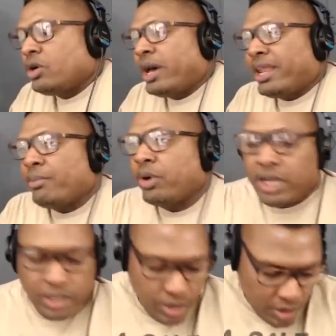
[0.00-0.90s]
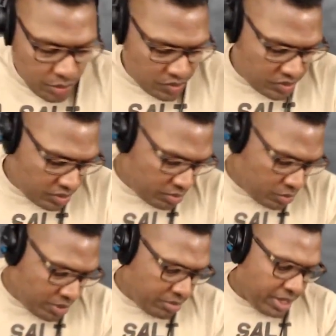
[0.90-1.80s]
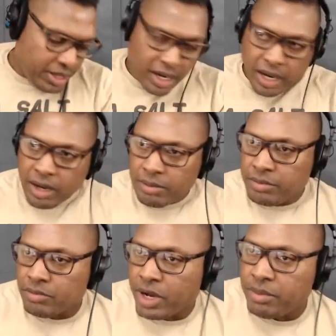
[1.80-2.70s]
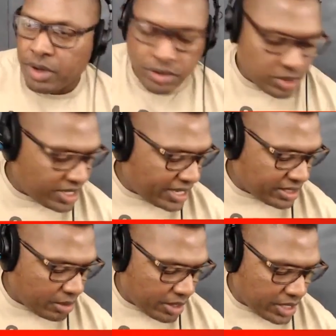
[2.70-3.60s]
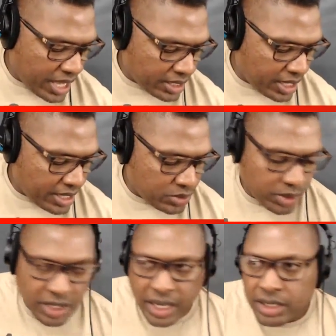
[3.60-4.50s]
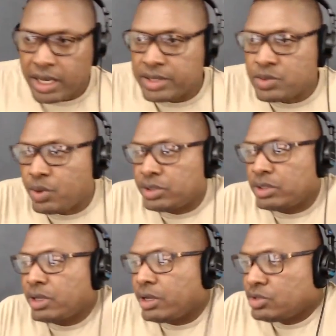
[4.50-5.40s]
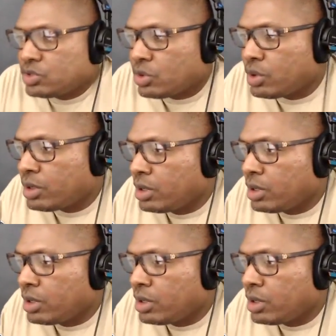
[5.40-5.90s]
and I bought it used when my Rod Mills was asking about Yak-Yaz, when Yak-Yaz worked at the gun store.